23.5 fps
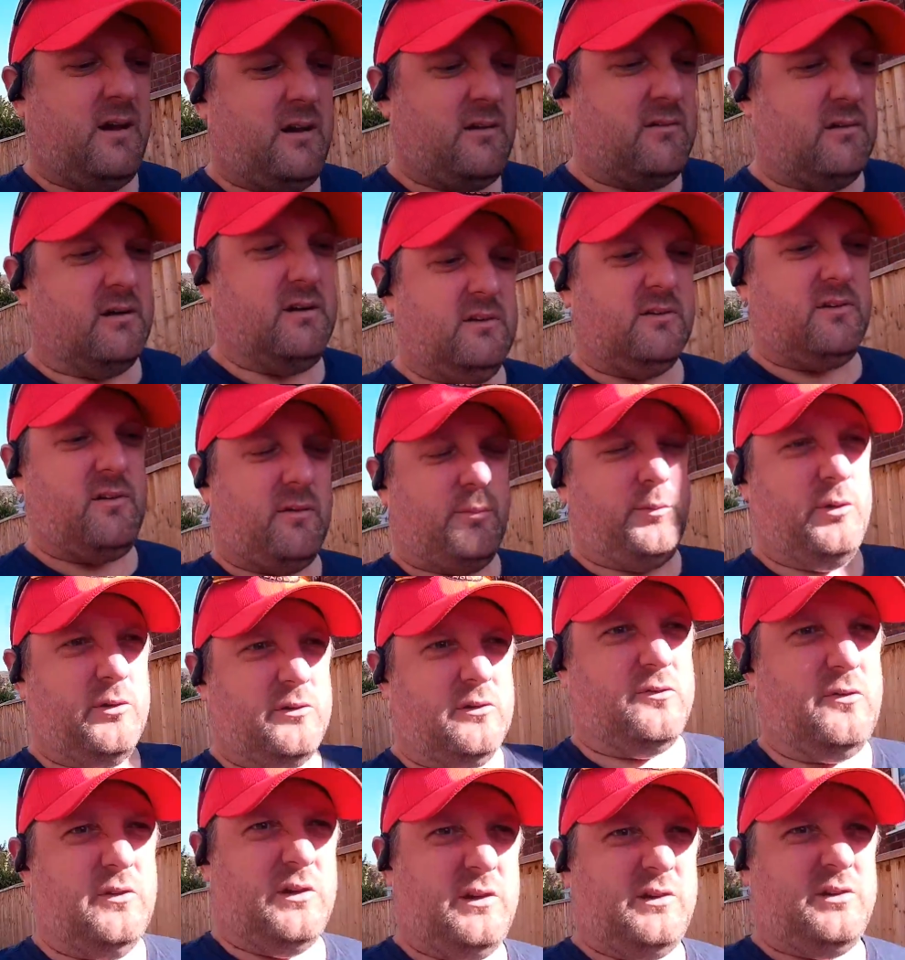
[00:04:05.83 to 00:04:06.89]
while you've got
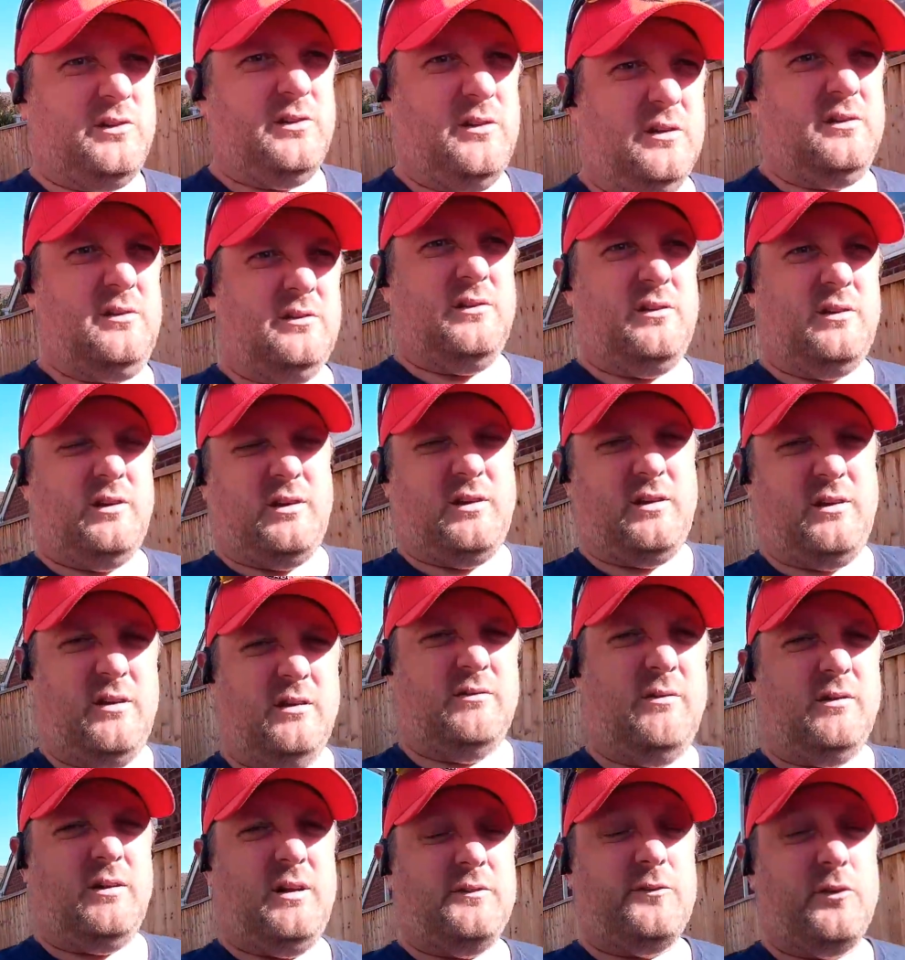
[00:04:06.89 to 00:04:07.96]
motivation,
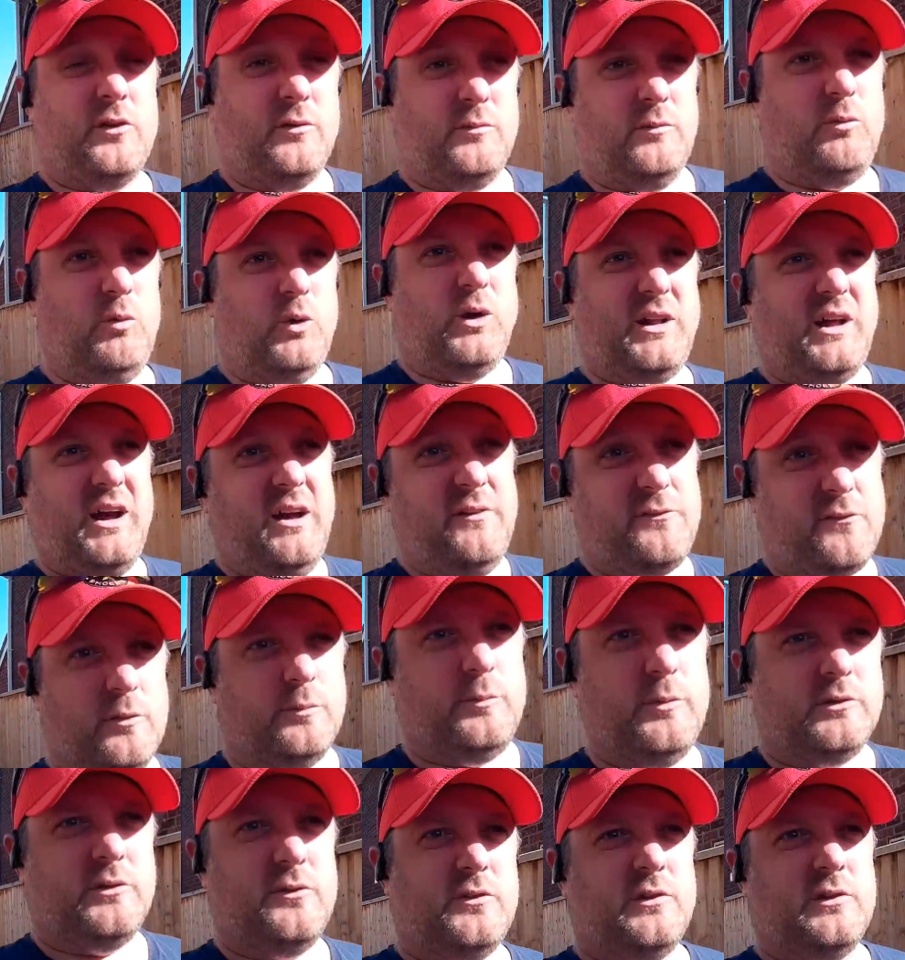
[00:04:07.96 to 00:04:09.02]
while I've got
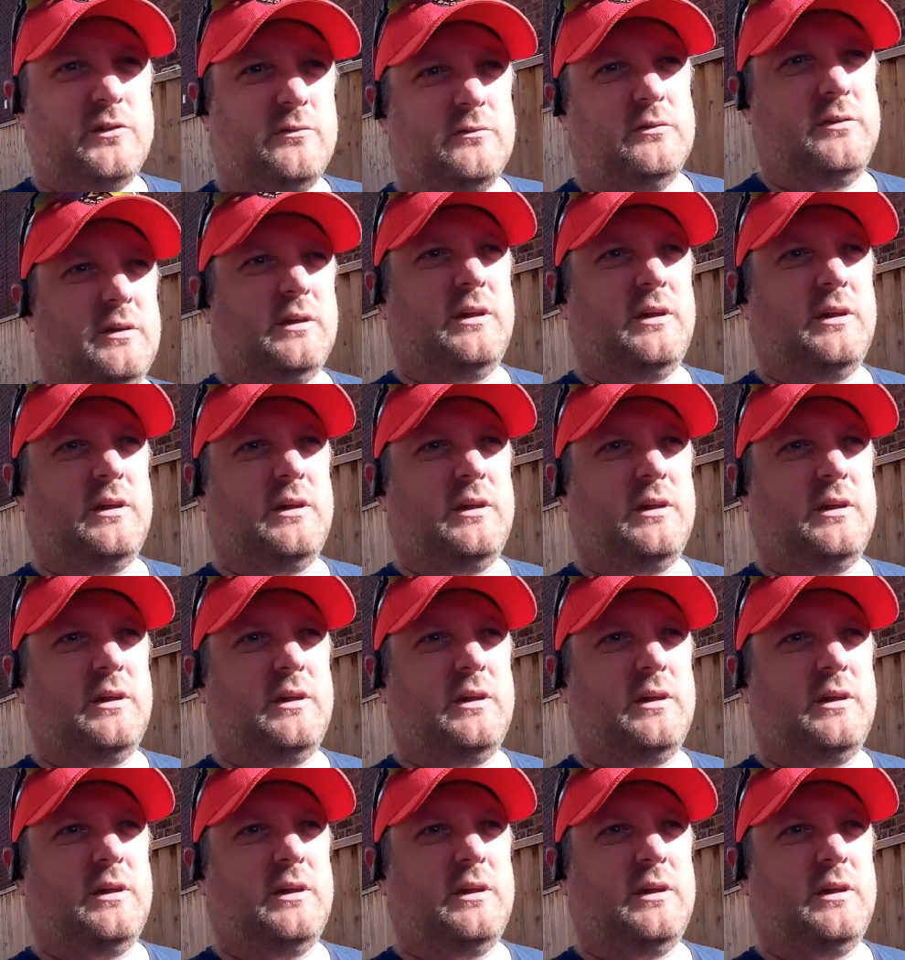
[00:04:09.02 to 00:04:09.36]
motivation,